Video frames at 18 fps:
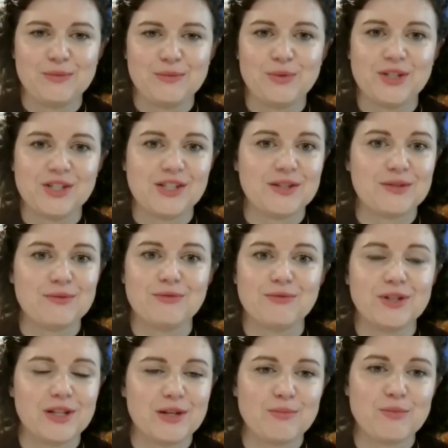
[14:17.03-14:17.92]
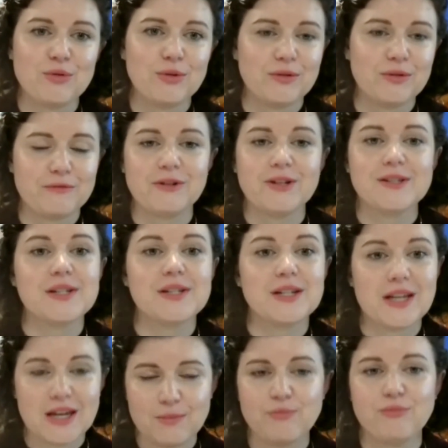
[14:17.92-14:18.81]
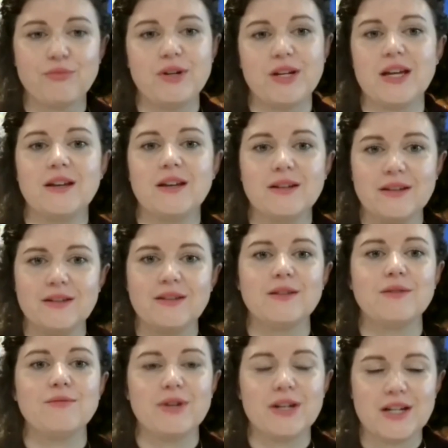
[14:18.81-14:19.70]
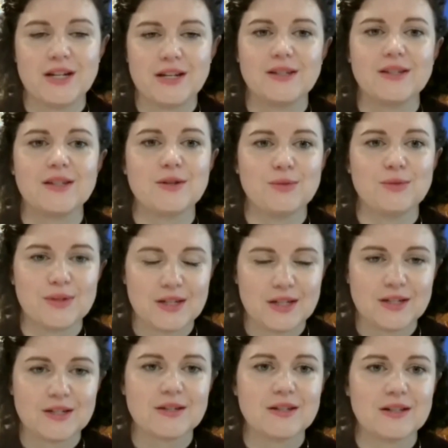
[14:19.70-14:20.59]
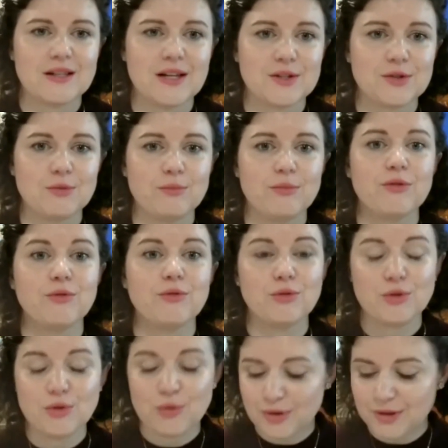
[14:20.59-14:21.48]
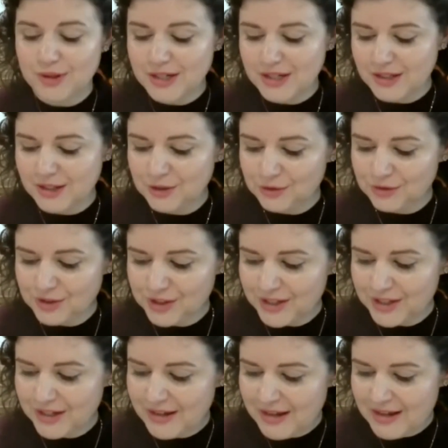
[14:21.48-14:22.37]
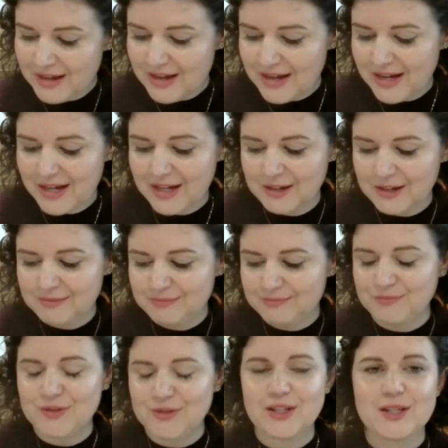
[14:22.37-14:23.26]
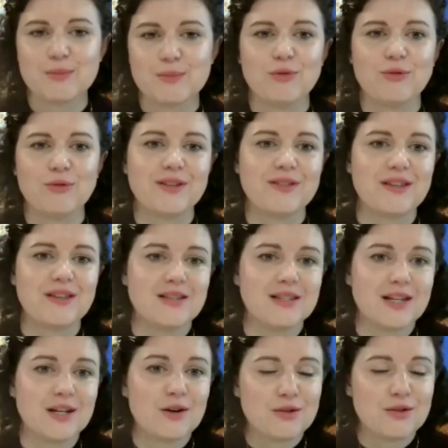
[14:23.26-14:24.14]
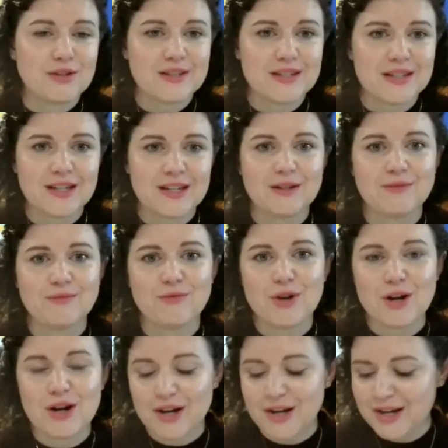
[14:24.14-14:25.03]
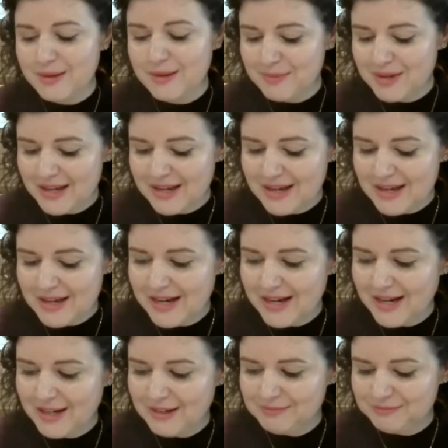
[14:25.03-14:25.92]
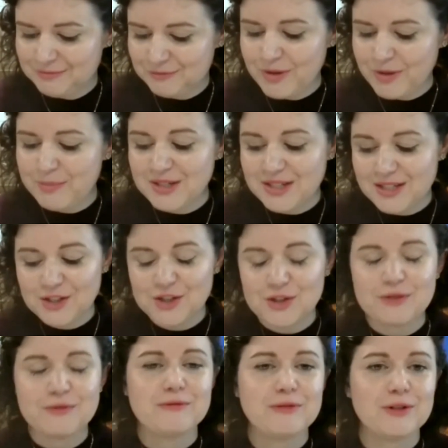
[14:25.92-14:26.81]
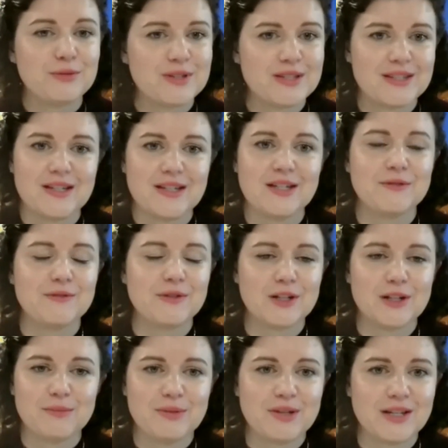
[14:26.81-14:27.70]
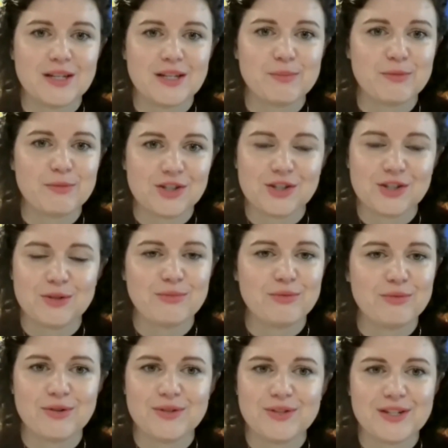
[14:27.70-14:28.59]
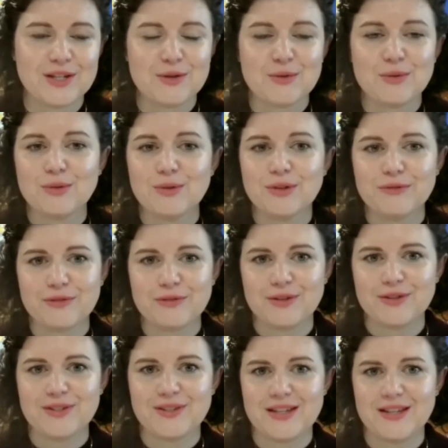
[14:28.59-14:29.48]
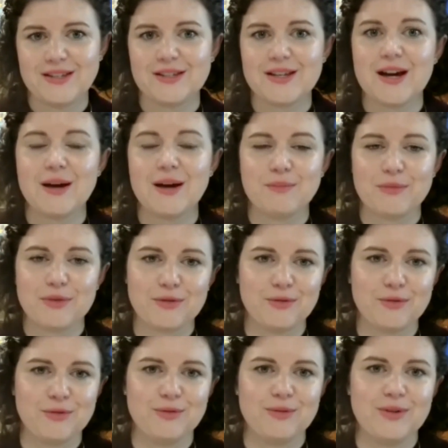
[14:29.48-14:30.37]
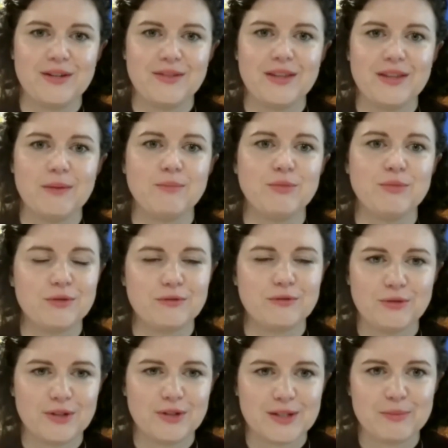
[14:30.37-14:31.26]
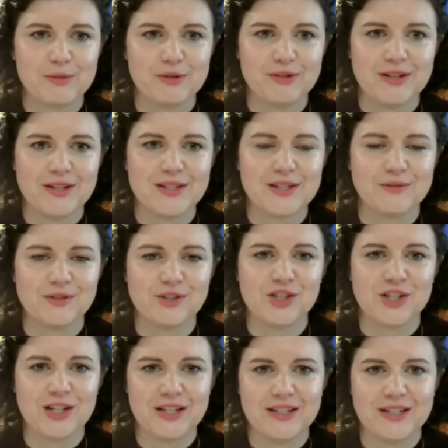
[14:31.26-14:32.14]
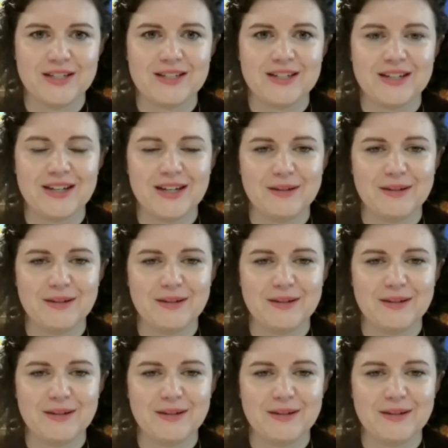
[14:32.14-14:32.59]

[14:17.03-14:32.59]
which is really important for us to keep bringing the reading skills into the classroom through quality literature, exploring things like onset and rhyme, repetition, fluency, developing expression and prosody. All of those things come through that beautiful experience of a shared